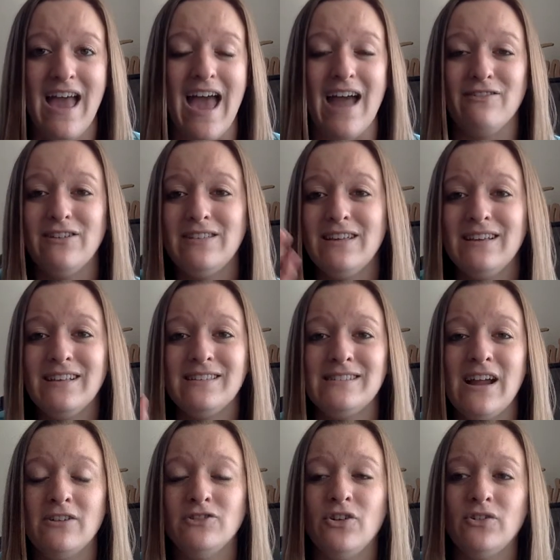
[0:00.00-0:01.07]
Everything gets
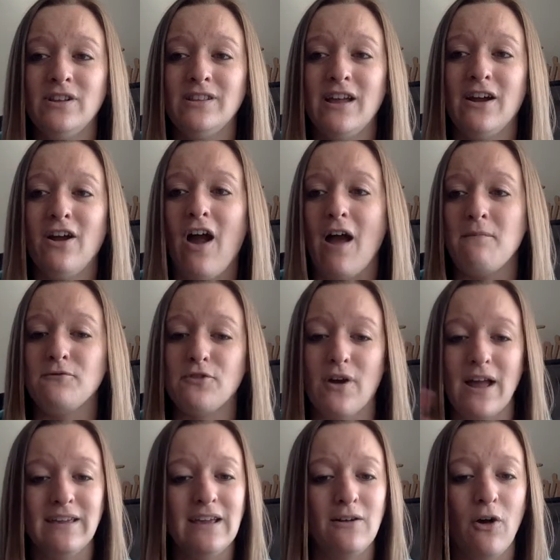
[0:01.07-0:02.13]
downloaded there. I
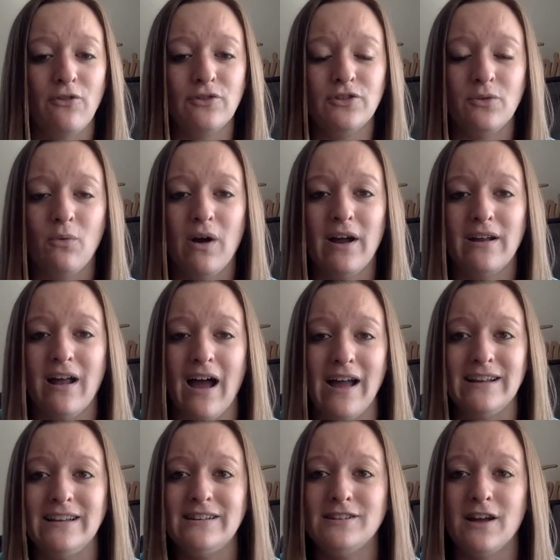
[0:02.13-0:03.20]
drag it over to what
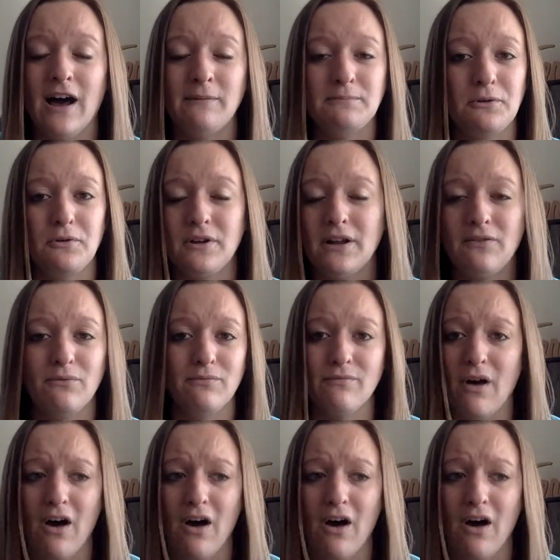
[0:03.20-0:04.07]
I need to upload it